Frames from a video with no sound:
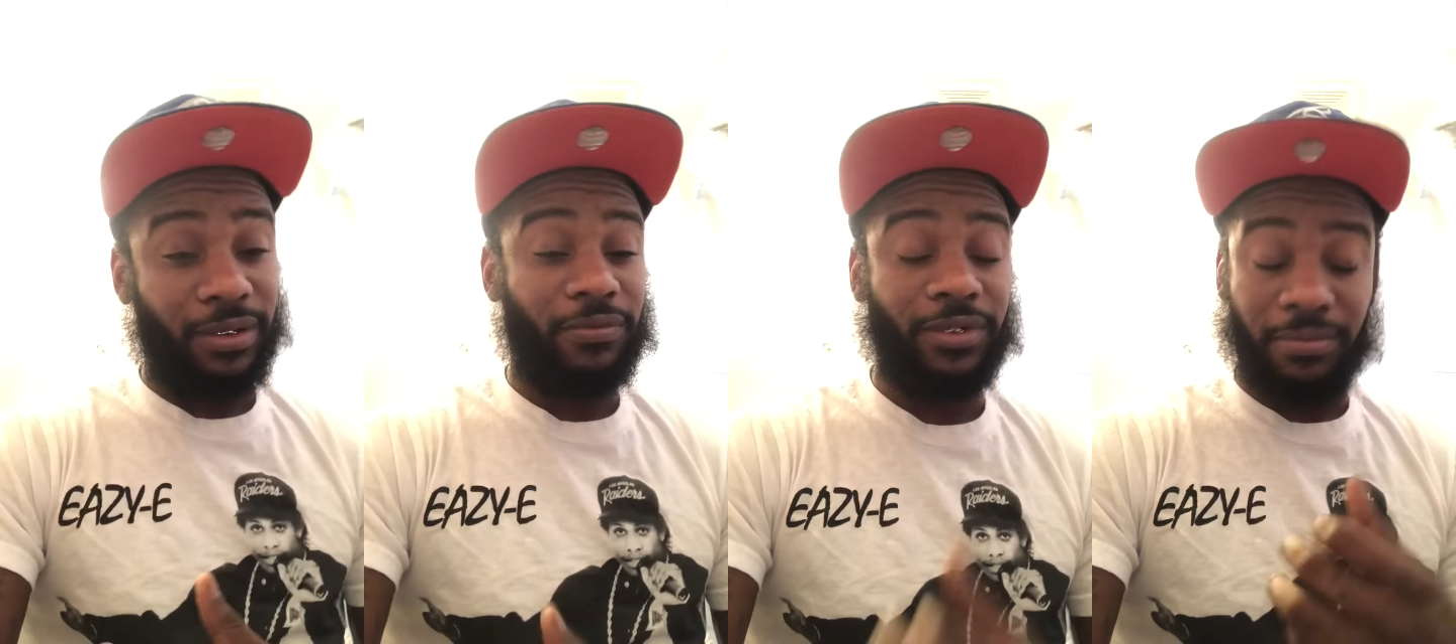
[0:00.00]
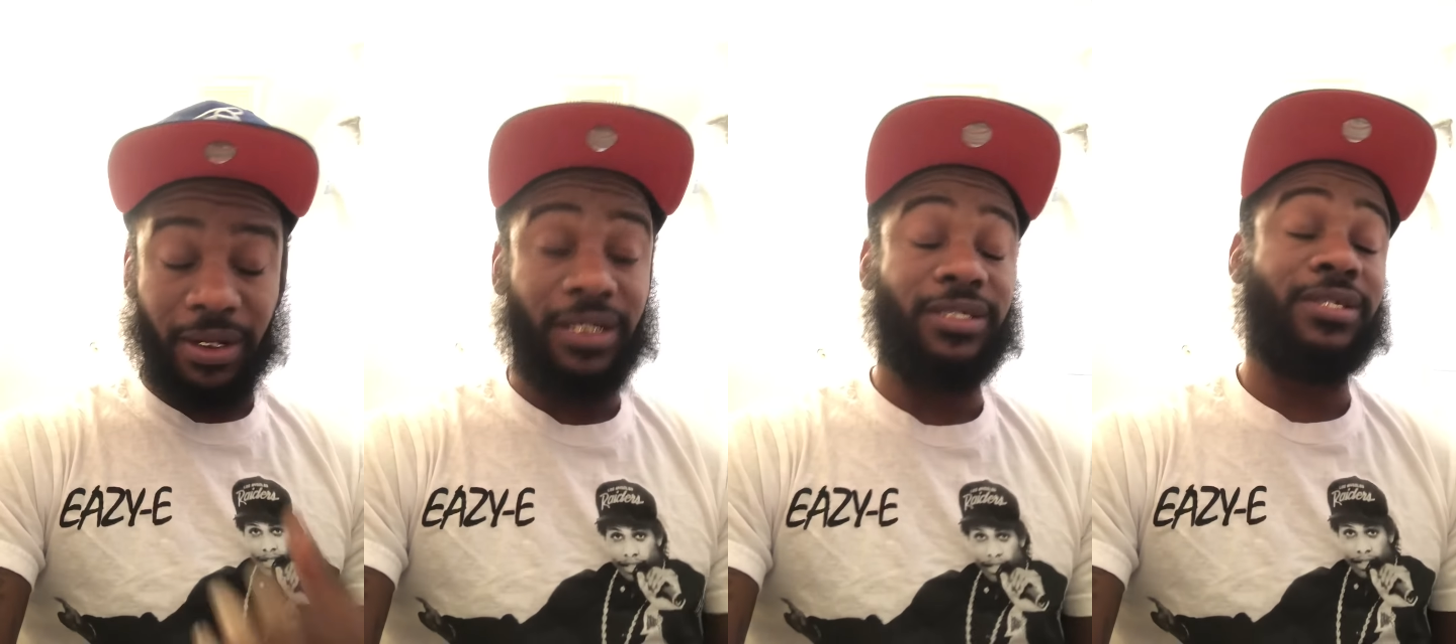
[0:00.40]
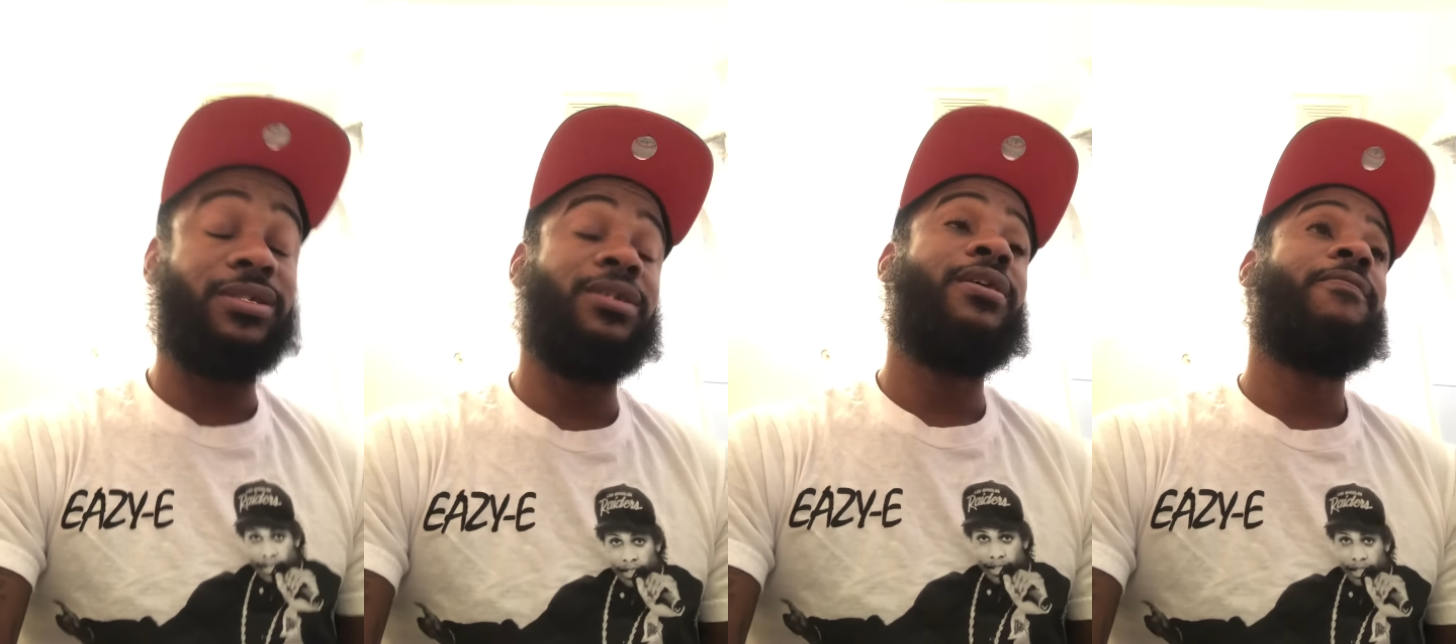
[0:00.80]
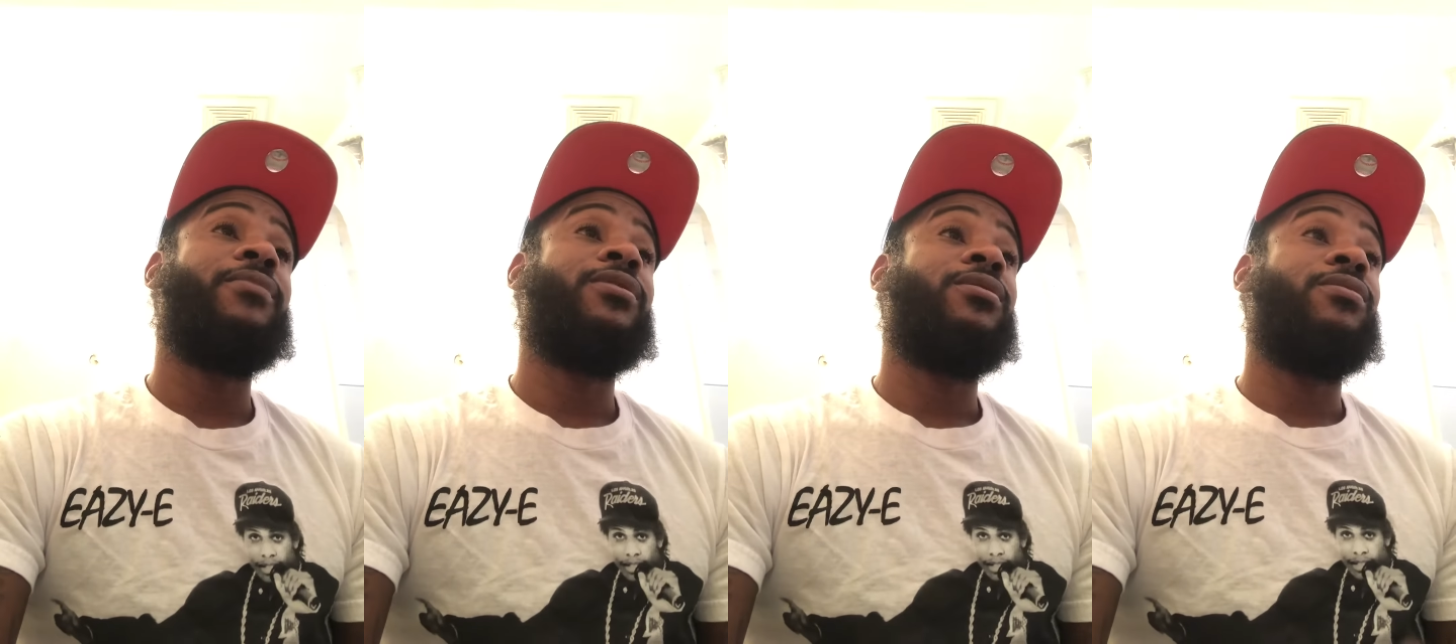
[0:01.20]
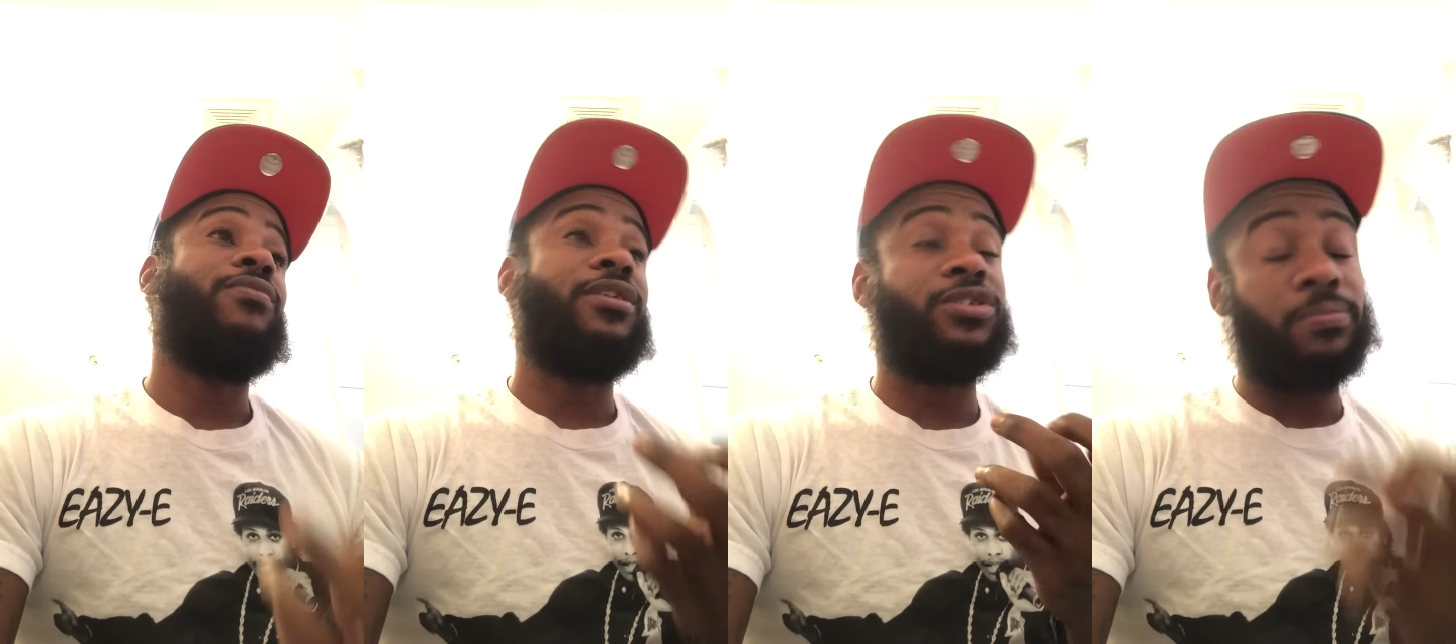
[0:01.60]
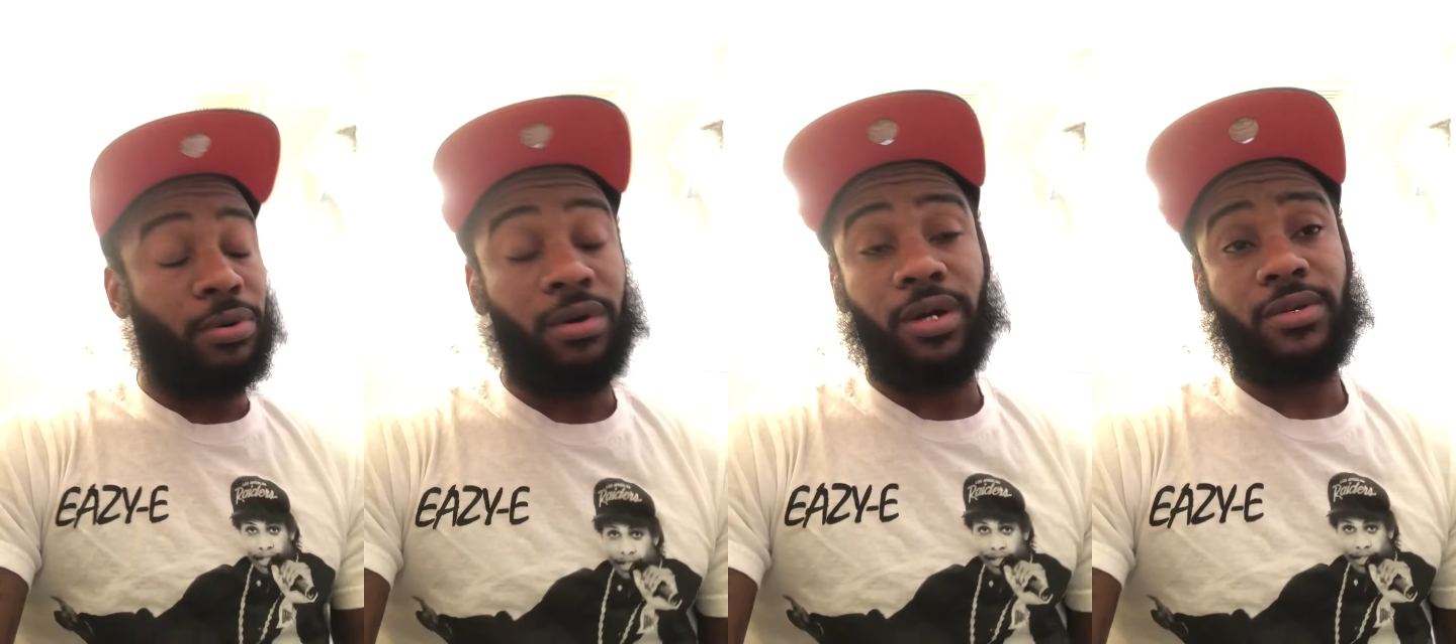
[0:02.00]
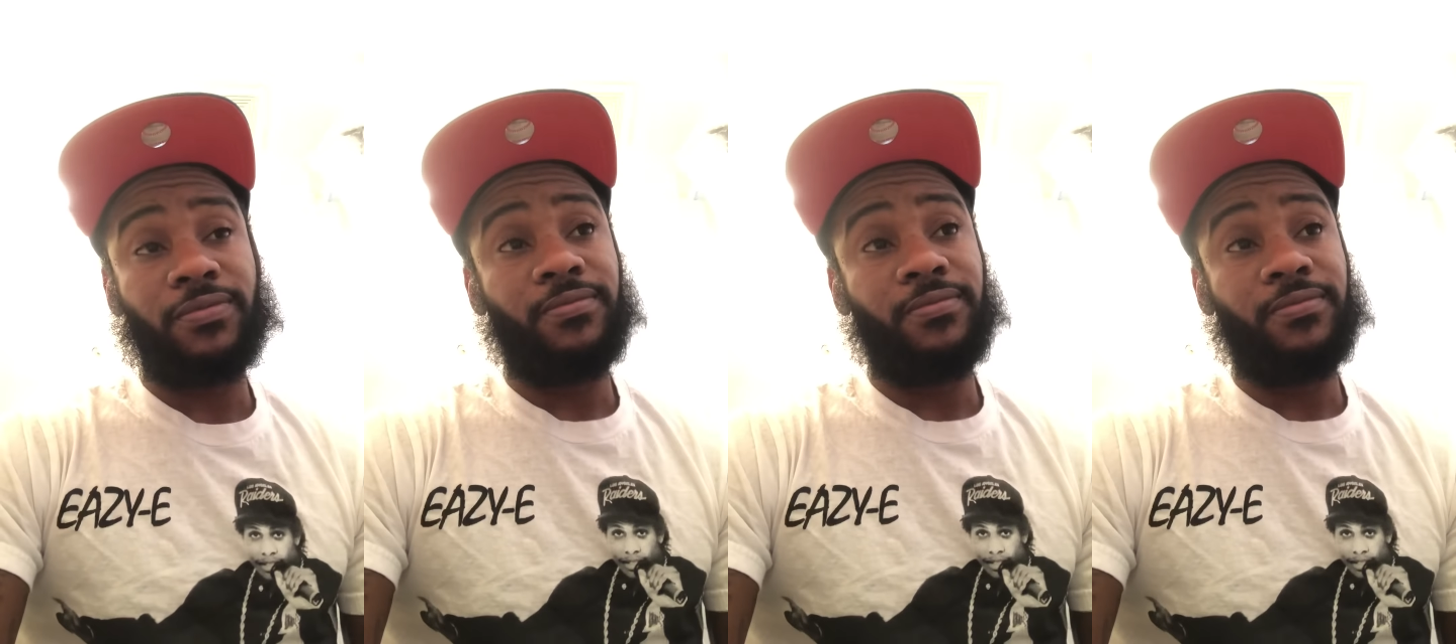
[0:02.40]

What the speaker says: for the blessings, for the support